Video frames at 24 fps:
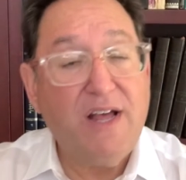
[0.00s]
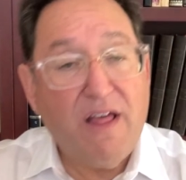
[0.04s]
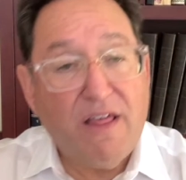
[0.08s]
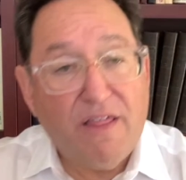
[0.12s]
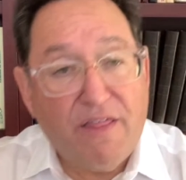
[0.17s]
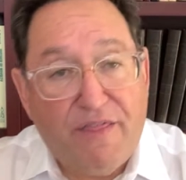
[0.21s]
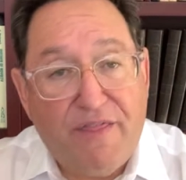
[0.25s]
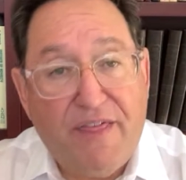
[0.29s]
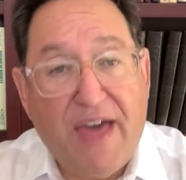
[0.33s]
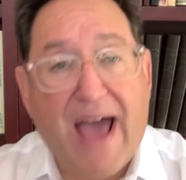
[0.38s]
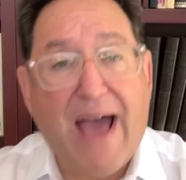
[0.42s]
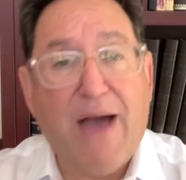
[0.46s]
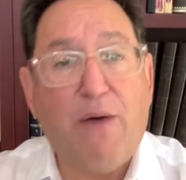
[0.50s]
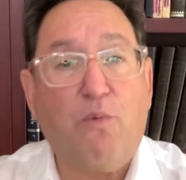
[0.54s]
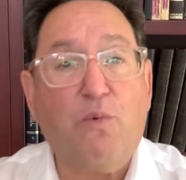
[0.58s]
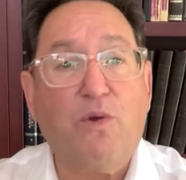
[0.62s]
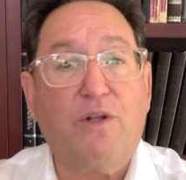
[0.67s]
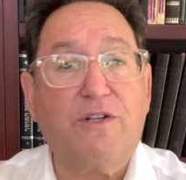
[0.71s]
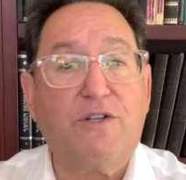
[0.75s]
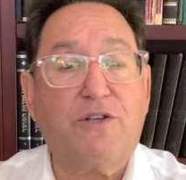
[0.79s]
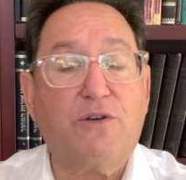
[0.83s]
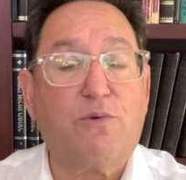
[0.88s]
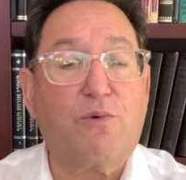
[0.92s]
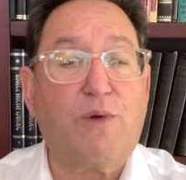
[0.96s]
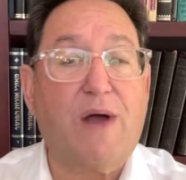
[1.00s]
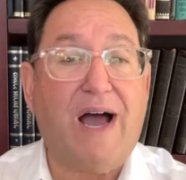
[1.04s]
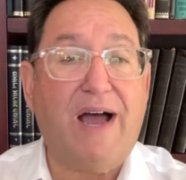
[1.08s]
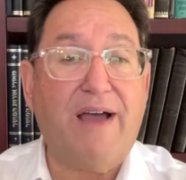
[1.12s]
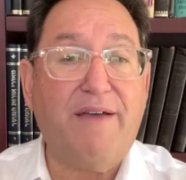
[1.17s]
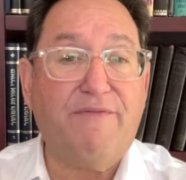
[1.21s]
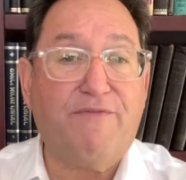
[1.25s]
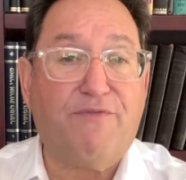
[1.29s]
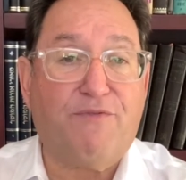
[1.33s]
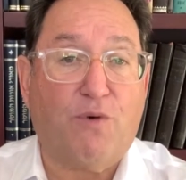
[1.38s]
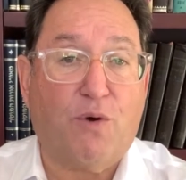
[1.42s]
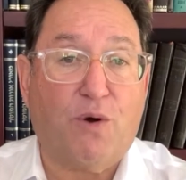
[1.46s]
that will
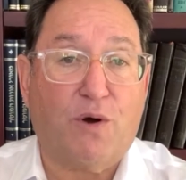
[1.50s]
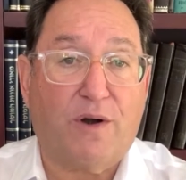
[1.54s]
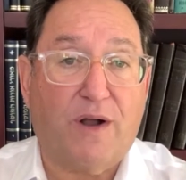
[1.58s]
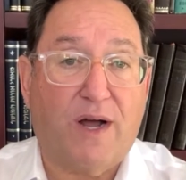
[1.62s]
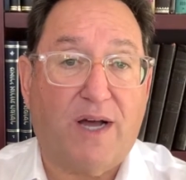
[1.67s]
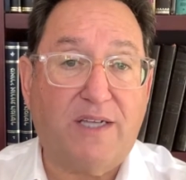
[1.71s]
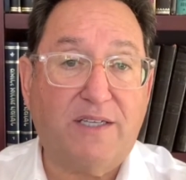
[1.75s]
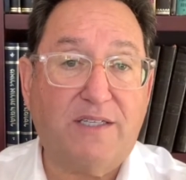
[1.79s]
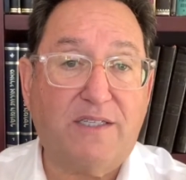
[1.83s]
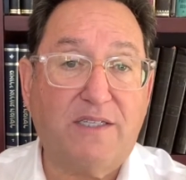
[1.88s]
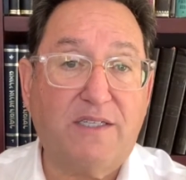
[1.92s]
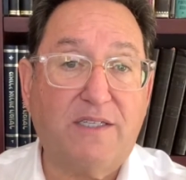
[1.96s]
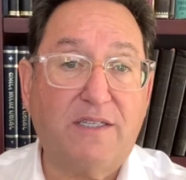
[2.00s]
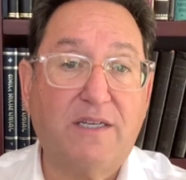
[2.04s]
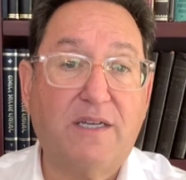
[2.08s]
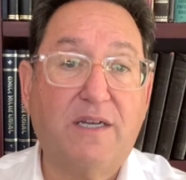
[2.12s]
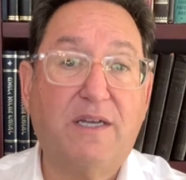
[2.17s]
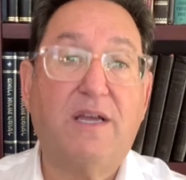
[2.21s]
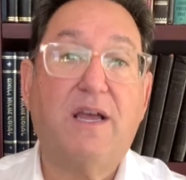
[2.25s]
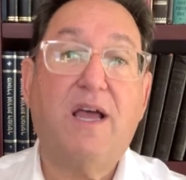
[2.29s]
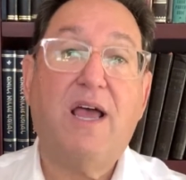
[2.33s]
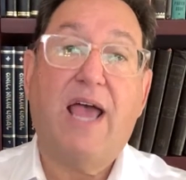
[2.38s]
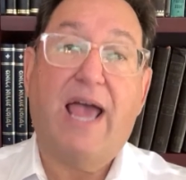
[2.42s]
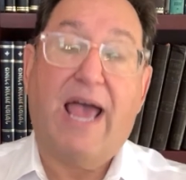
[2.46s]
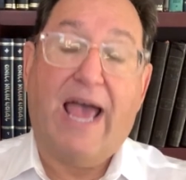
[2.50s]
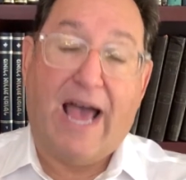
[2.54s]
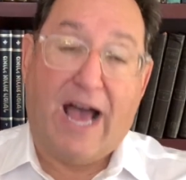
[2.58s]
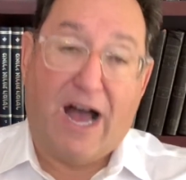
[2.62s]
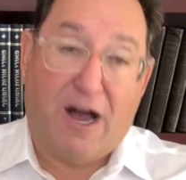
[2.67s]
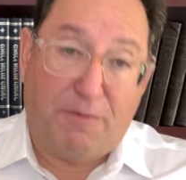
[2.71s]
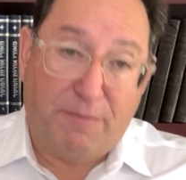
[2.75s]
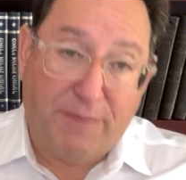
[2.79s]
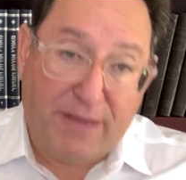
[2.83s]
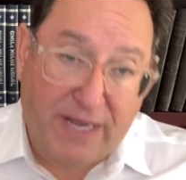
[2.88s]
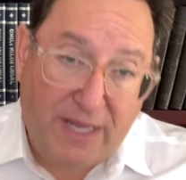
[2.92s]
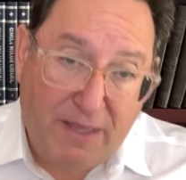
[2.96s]
derive for us
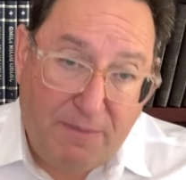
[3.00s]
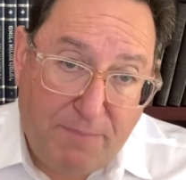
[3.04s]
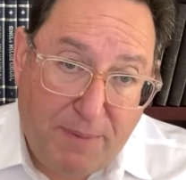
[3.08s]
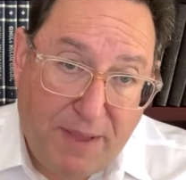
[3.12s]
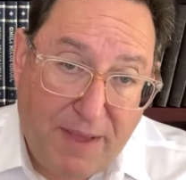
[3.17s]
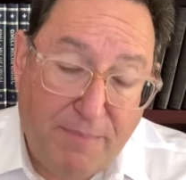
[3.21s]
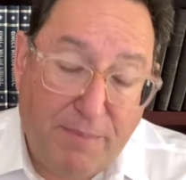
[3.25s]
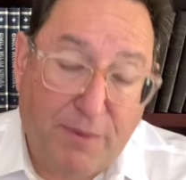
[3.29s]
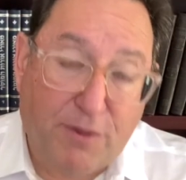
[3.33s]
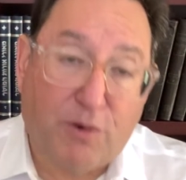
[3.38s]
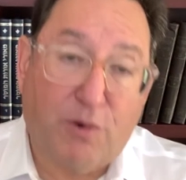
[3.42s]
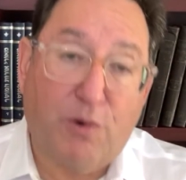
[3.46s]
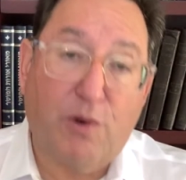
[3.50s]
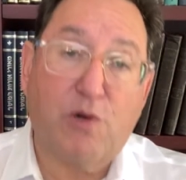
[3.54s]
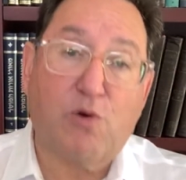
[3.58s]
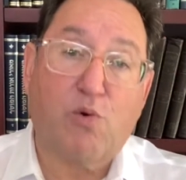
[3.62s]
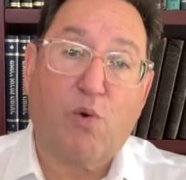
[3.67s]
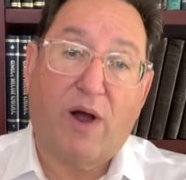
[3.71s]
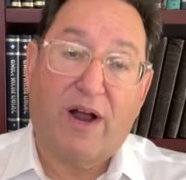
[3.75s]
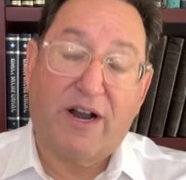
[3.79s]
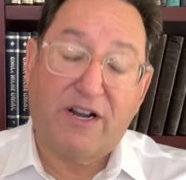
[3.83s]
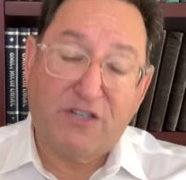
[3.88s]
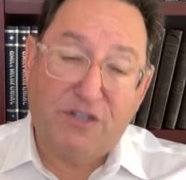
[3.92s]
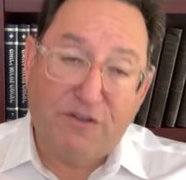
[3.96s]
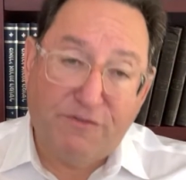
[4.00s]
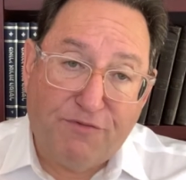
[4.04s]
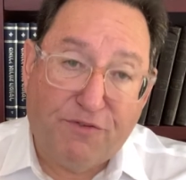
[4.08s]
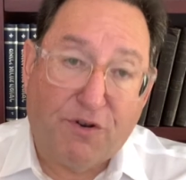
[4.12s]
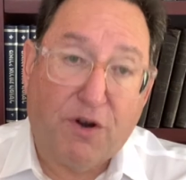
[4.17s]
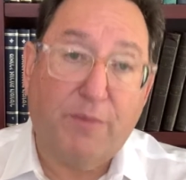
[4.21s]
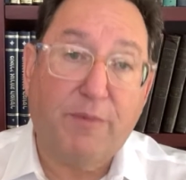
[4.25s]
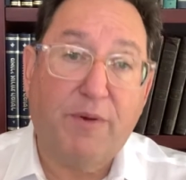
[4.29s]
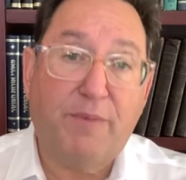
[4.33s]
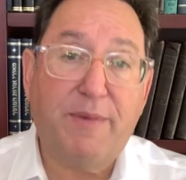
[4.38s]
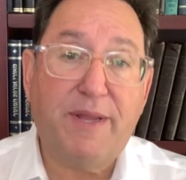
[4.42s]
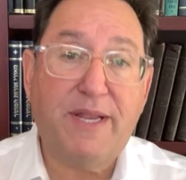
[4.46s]
how many people are required to
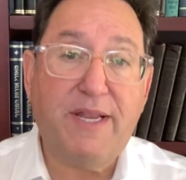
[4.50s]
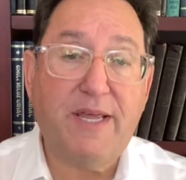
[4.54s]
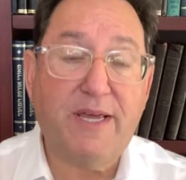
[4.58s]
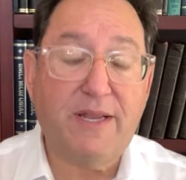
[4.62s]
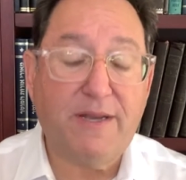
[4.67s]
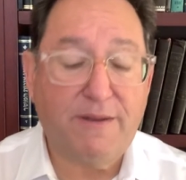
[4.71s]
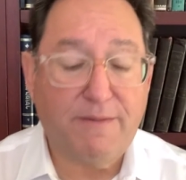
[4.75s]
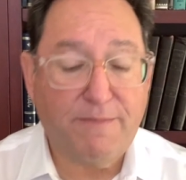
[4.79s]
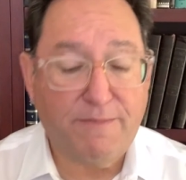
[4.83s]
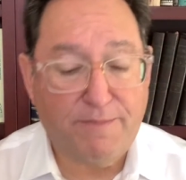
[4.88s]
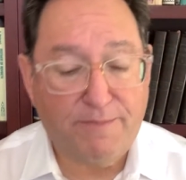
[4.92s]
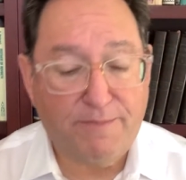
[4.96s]
form a minyan.